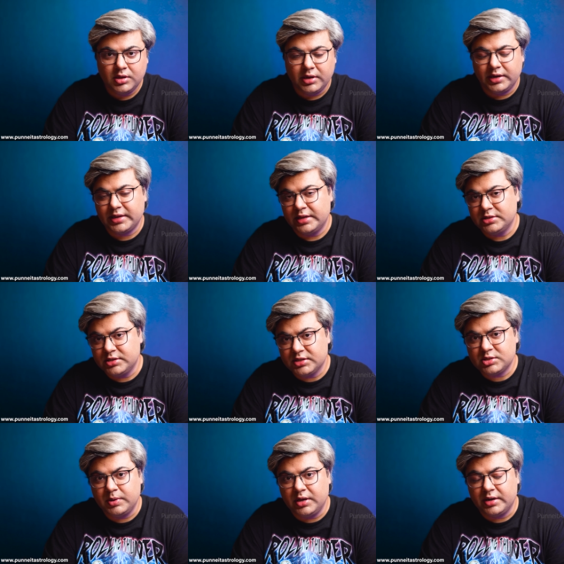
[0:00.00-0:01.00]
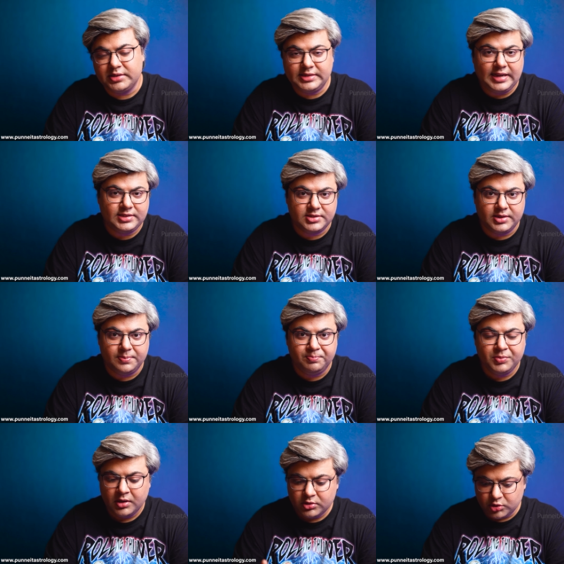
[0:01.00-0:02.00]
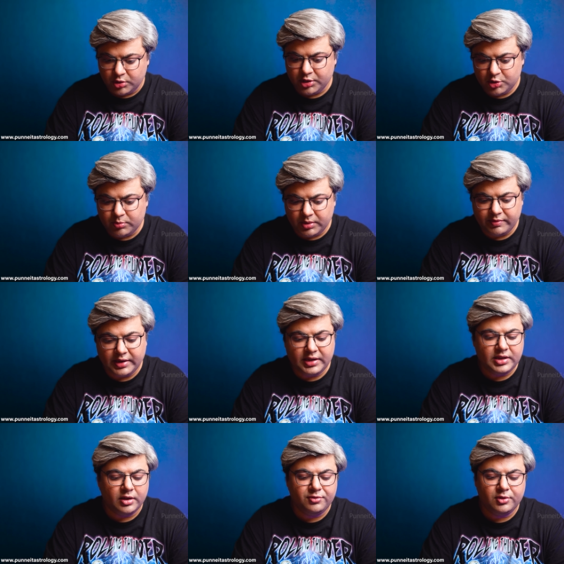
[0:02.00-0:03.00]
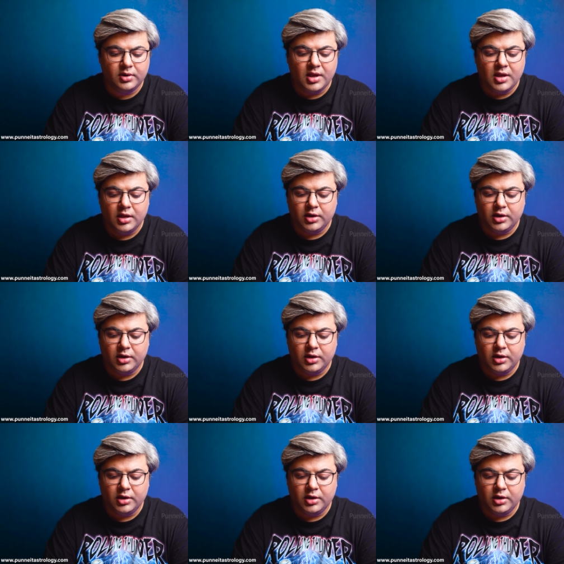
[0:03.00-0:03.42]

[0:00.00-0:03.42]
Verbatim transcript: It can just be a disaster. So you need to be very careful.